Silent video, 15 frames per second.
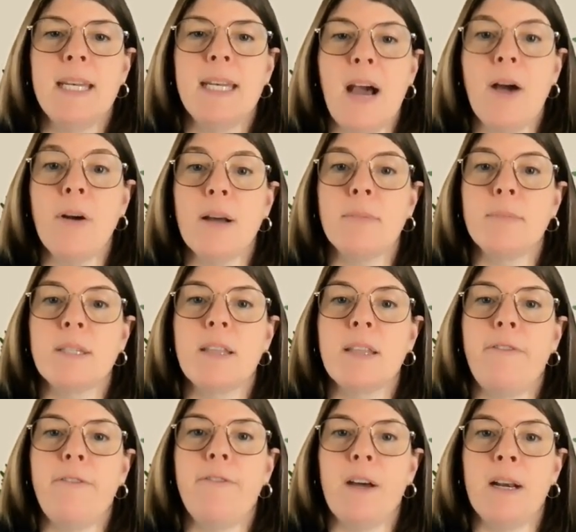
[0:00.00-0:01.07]
Now comes the
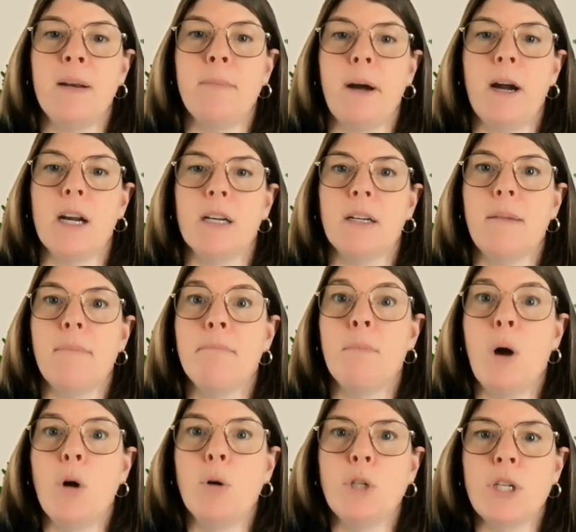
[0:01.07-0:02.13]
fun part,
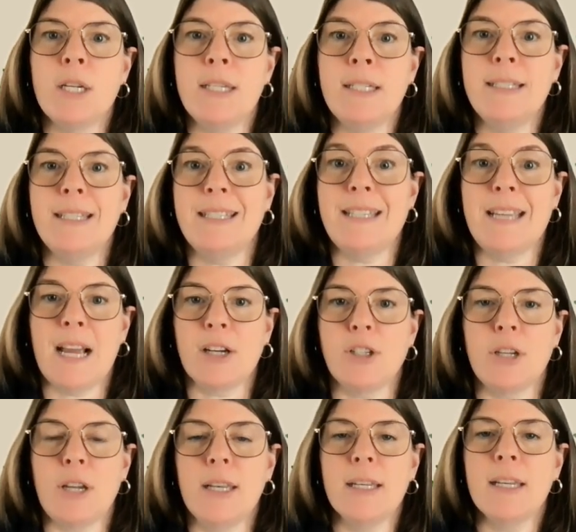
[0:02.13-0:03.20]
motion
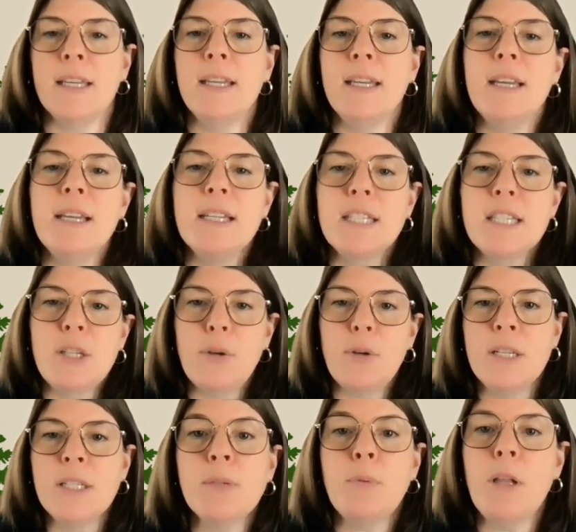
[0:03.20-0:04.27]
detection.
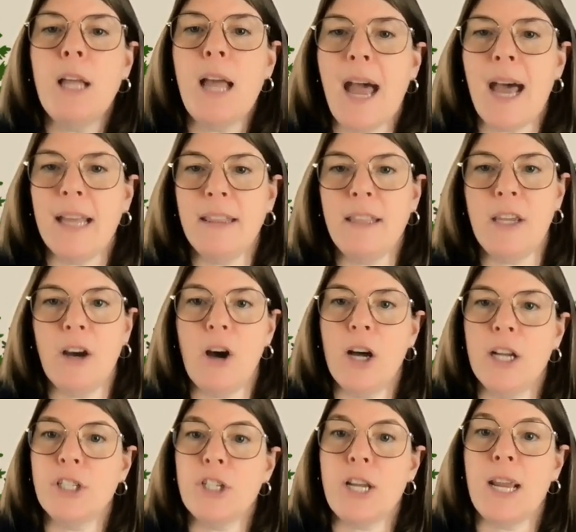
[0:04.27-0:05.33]
Students will add the
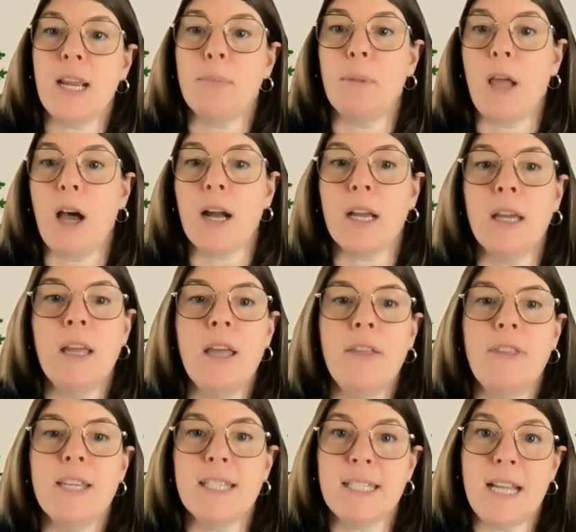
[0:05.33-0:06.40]
on shake block.
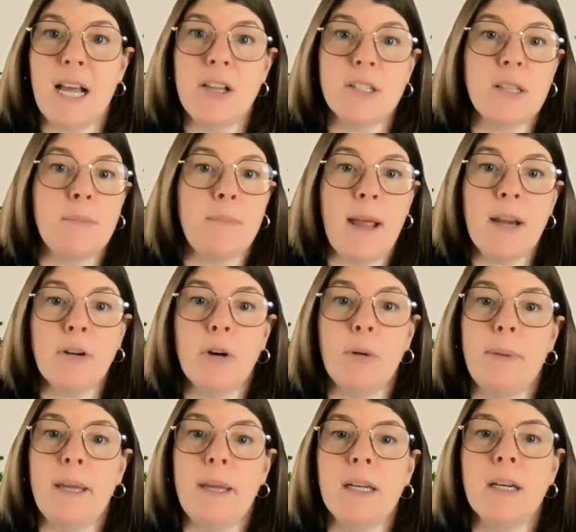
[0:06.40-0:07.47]
This tells the
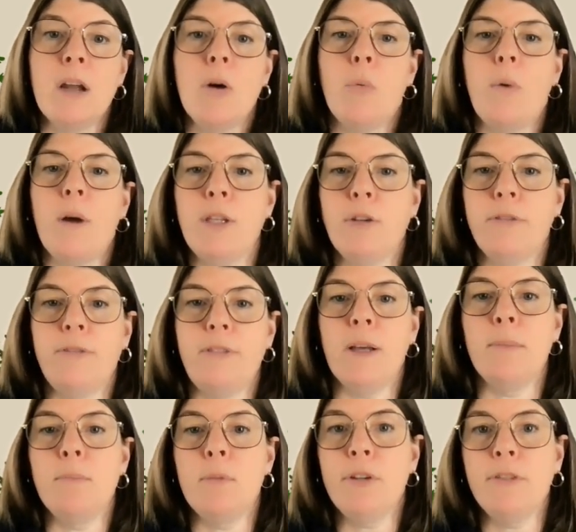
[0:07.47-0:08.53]
microbit, when you
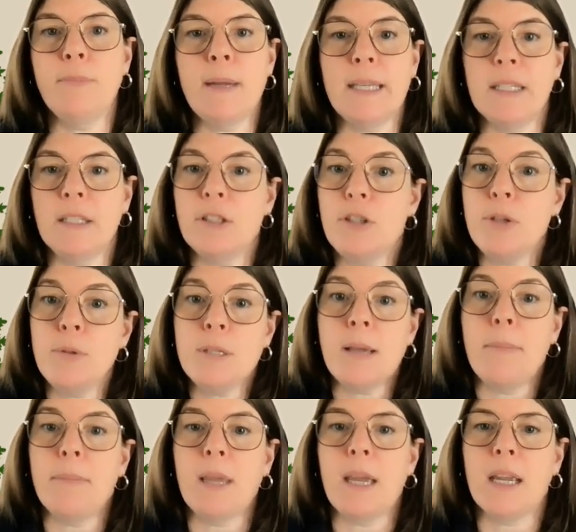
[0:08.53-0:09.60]
feel movement, do
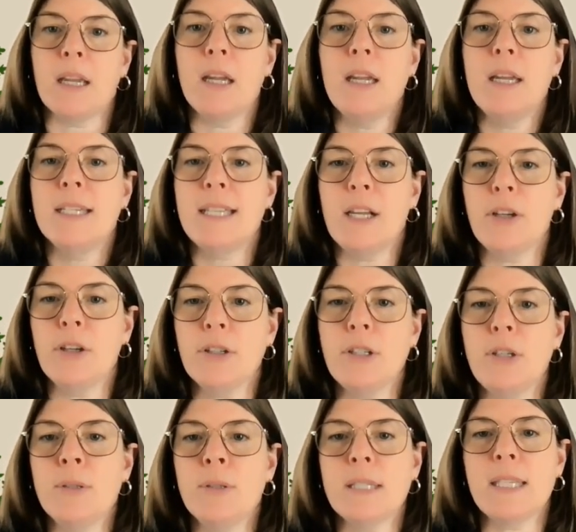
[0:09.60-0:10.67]
something. Tell your
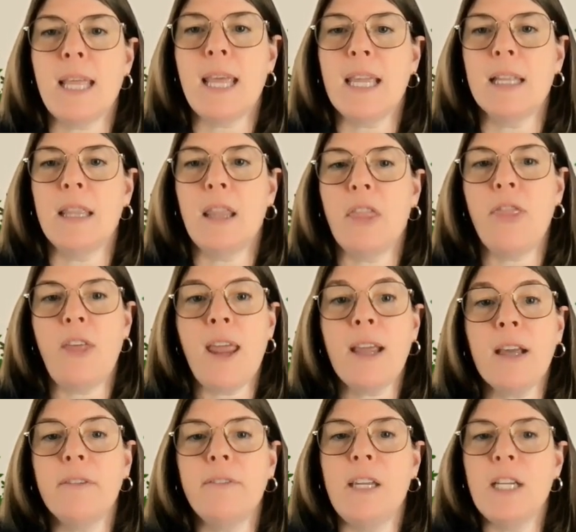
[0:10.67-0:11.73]
students they can
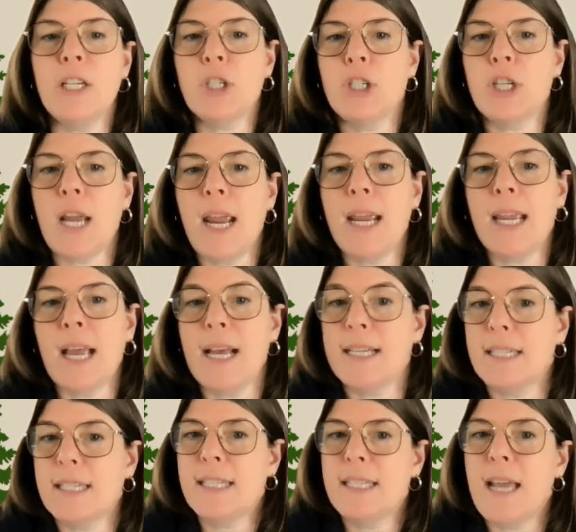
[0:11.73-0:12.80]
think of each shake
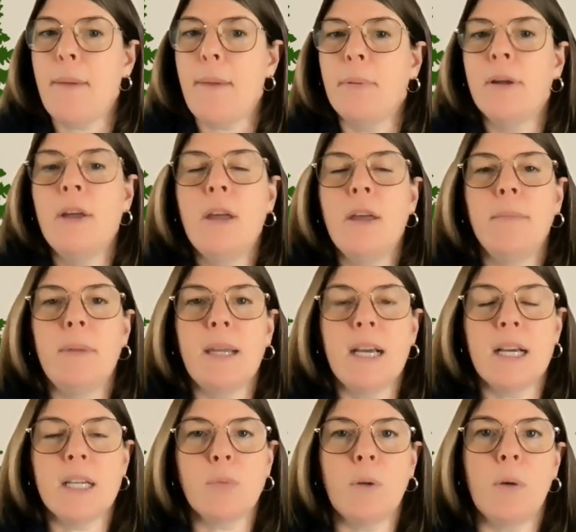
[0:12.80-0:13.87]
as a step,
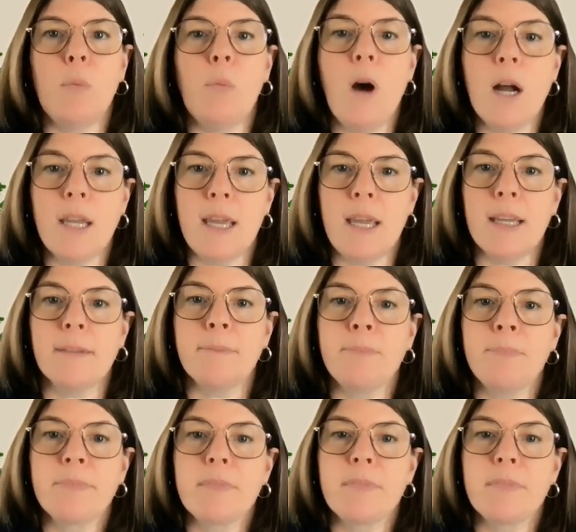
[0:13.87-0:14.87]
because when walking,